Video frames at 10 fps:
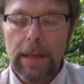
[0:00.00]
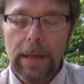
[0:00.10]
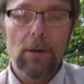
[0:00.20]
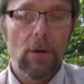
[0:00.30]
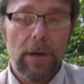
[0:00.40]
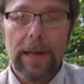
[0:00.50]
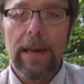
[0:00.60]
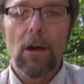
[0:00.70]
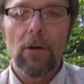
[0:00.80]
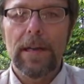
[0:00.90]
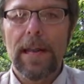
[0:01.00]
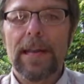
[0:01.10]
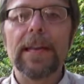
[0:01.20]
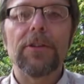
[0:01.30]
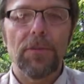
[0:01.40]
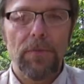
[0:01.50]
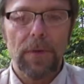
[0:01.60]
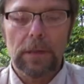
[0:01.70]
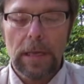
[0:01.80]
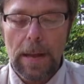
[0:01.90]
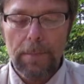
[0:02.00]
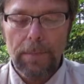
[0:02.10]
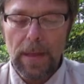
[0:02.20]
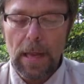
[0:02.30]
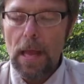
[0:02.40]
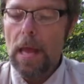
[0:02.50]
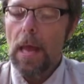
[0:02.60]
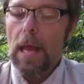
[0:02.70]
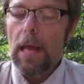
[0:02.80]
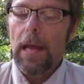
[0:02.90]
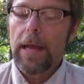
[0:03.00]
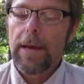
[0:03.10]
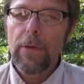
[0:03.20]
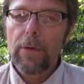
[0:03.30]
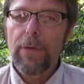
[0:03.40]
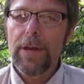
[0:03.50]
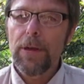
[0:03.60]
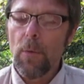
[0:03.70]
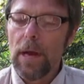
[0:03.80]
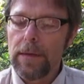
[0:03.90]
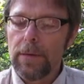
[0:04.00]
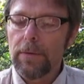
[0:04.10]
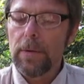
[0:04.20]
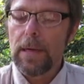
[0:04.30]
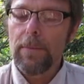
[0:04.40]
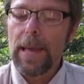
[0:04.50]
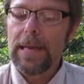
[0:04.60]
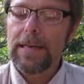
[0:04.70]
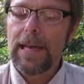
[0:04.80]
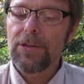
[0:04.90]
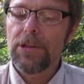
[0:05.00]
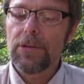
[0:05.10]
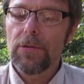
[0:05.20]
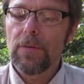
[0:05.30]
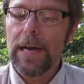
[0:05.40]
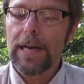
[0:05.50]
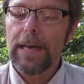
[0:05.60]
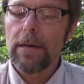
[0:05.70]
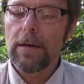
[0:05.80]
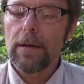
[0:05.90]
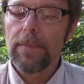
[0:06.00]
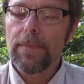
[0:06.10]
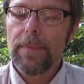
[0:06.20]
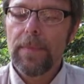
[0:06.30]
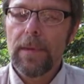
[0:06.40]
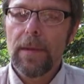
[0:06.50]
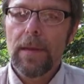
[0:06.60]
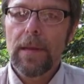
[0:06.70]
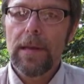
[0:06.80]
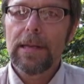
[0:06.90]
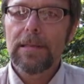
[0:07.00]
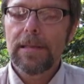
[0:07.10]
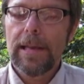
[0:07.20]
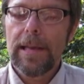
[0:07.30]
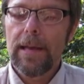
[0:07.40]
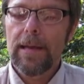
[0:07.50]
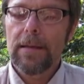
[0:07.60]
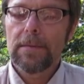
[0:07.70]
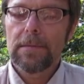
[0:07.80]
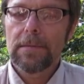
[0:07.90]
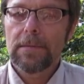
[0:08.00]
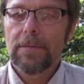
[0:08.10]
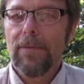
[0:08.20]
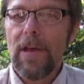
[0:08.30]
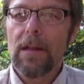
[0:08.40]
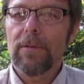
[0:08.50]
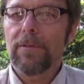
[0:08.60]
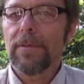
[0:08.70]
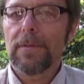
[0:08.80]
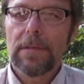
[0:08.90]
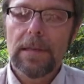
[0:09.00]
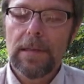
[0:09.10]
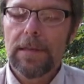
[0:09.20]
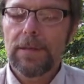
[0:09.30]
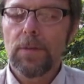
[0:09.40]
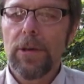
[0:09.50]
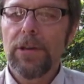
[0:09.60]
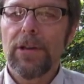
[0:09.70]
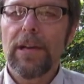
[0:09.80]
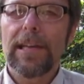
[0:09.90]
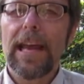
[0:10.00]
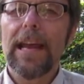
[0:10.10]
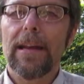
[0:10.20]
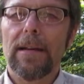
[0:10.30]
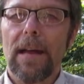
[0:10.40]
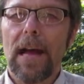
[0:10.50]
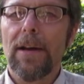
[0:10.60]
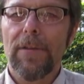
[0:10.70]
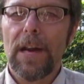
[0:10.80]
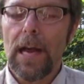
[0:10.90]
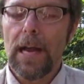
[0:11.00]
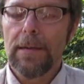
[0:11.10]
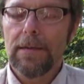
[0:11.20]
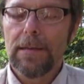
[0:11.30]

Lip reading: in order to get out and get you filled up. Another thing you want to pay attention to right here is the valve. This is where you turn a tank off and on.